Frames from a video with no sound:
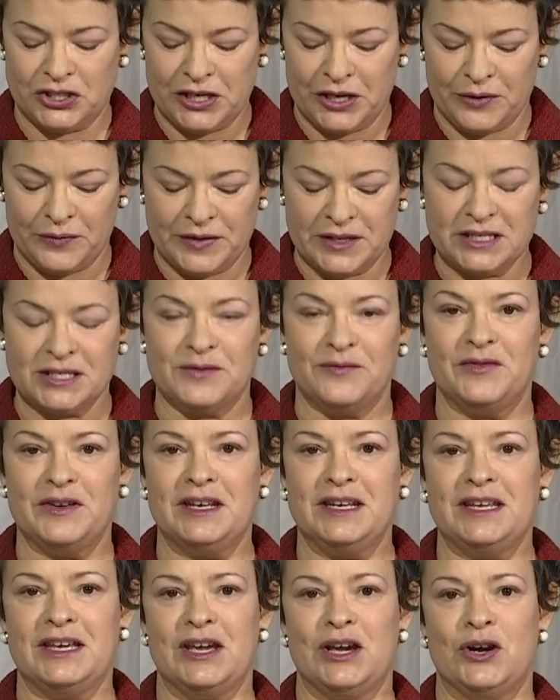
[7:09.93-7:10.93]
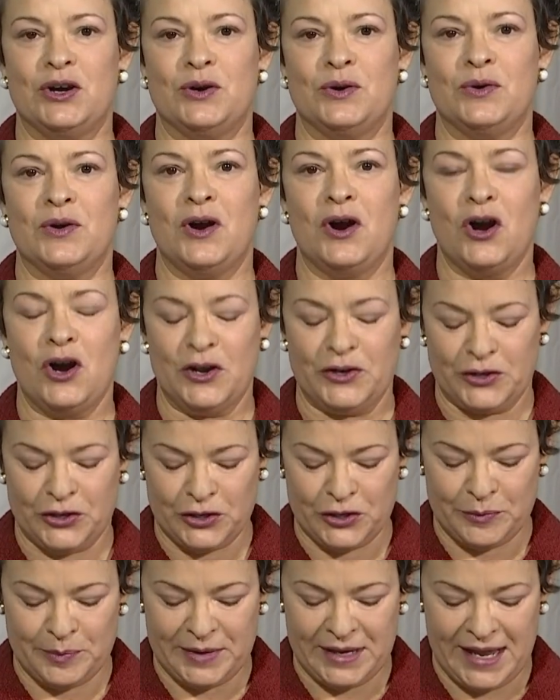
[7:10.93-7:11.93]
share this video on
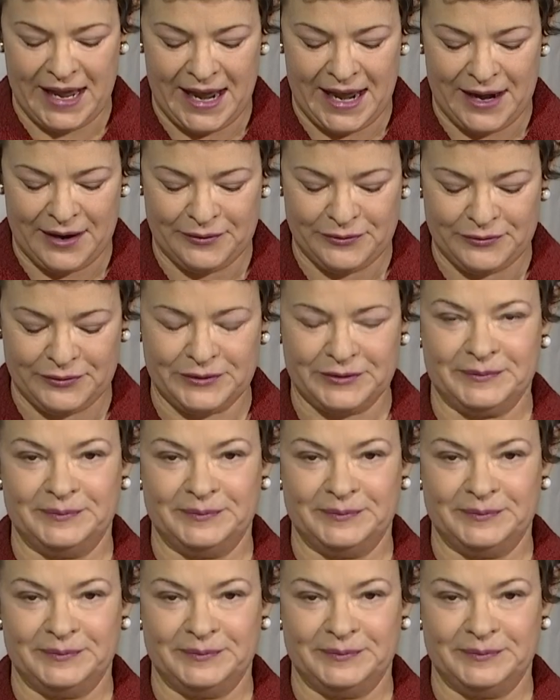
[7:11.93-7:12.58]
her behalf.